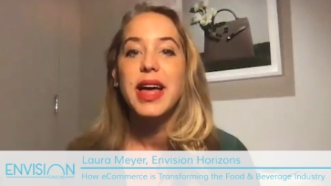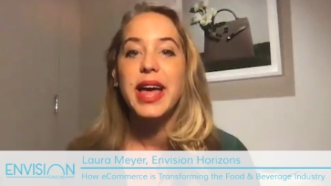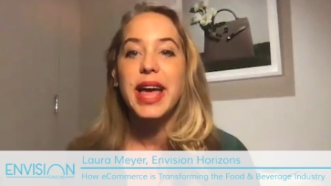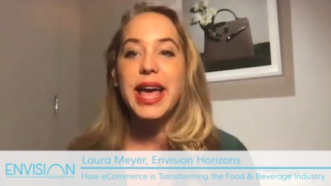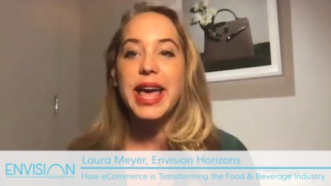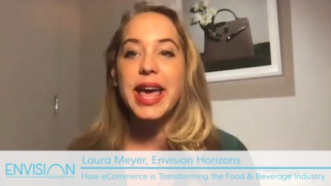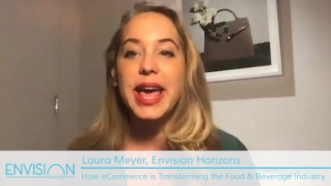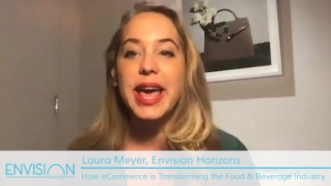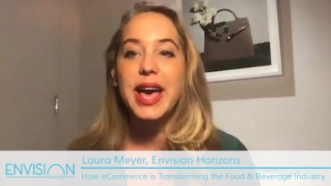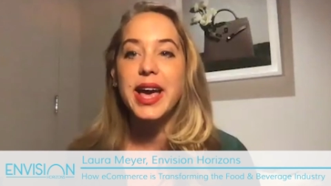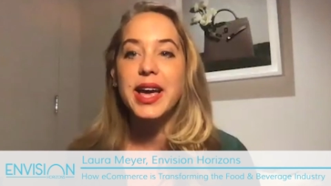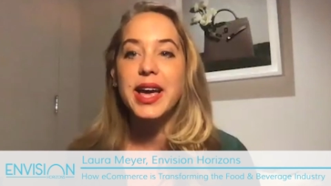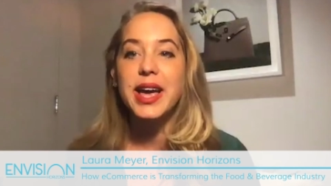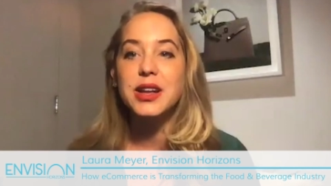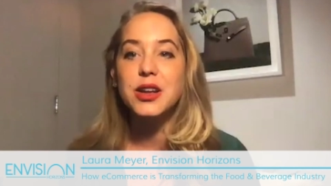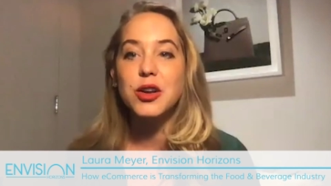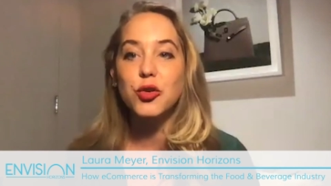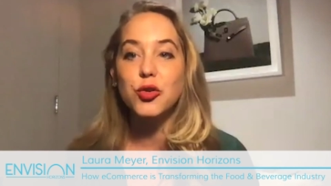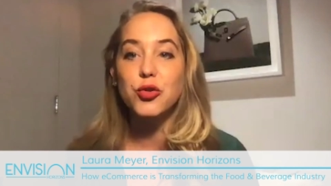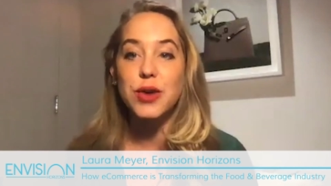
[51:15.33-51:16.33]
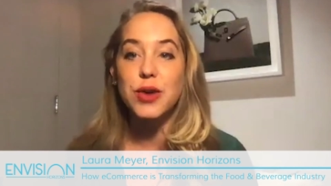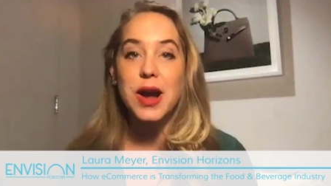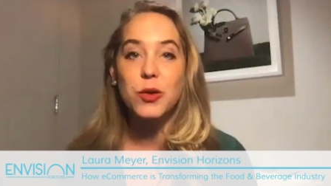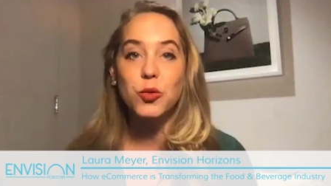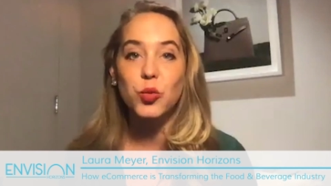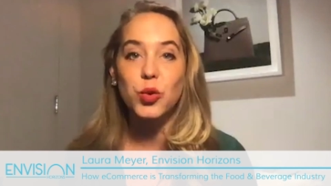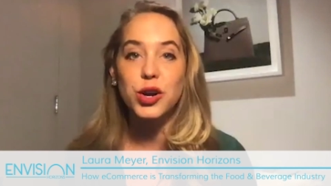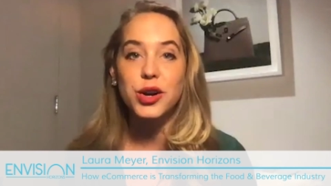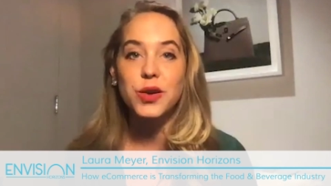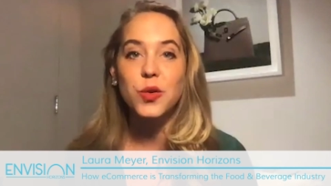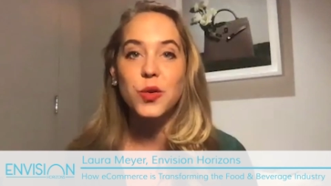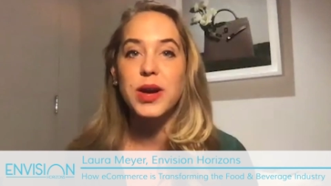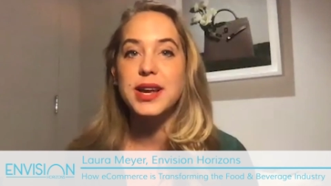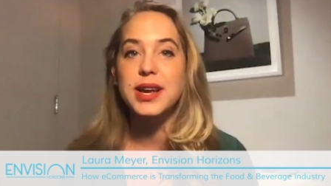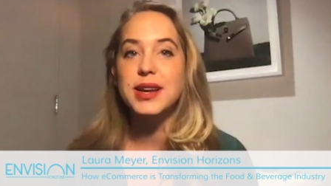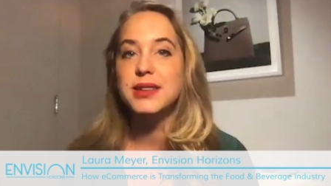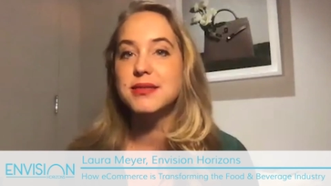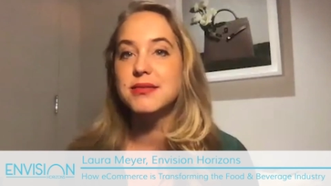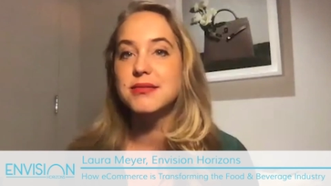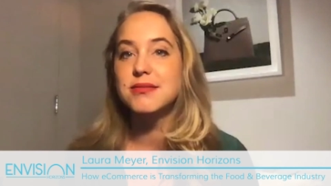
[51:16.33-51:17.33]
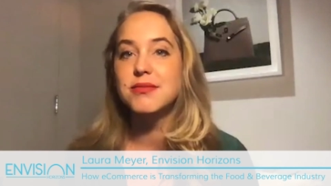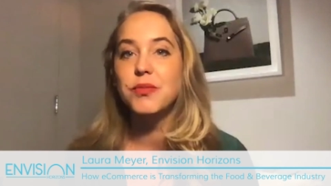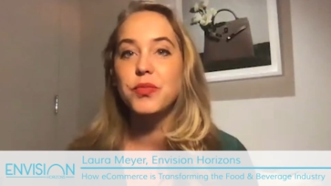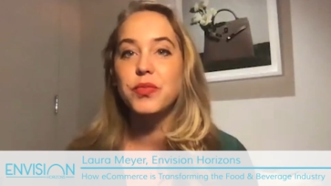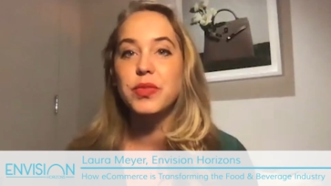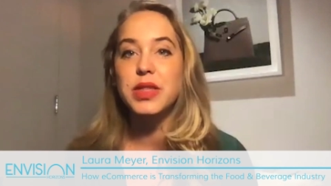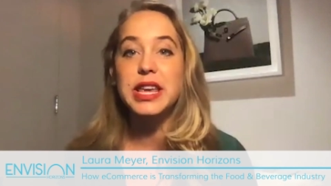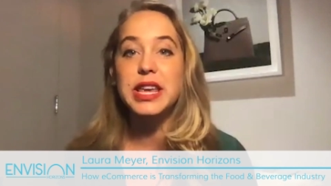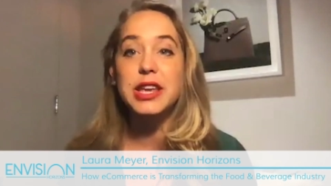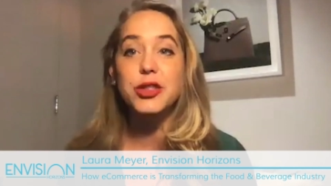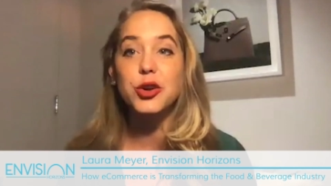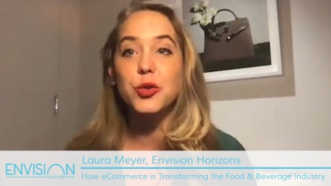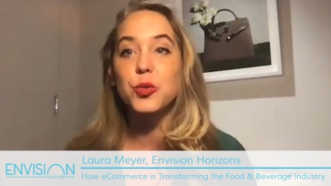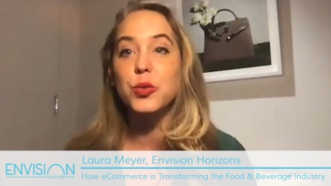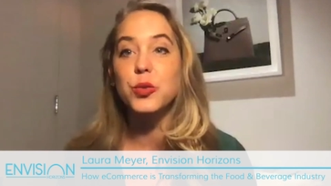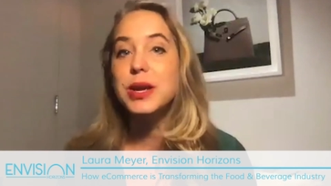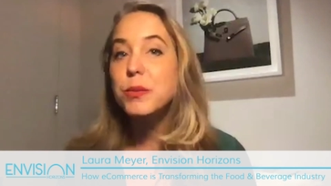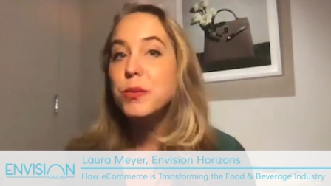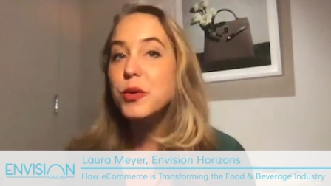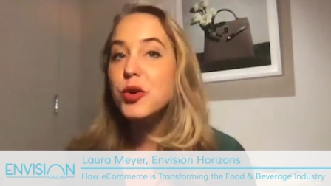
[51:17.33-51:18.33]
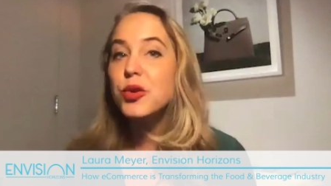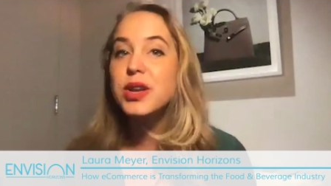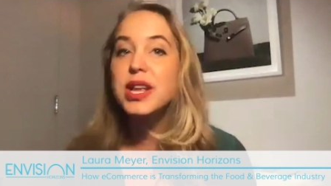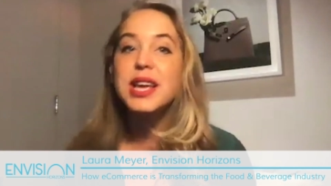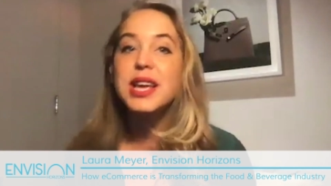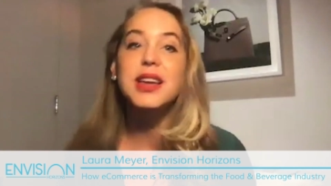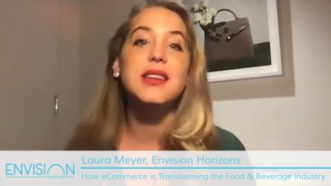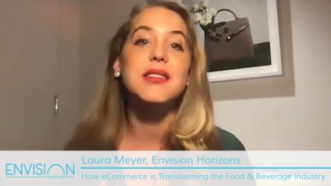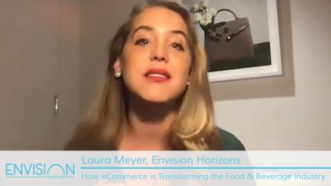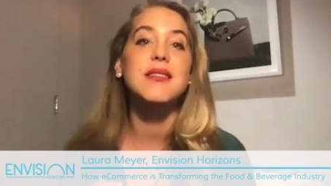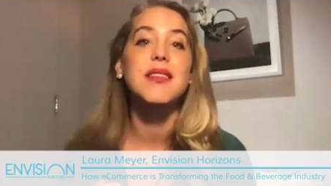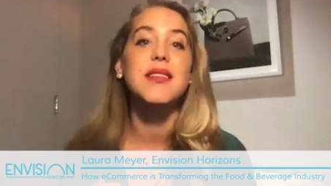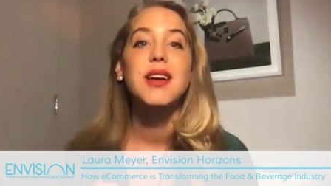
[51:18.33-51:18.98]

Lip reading: and groundwork when either rebooting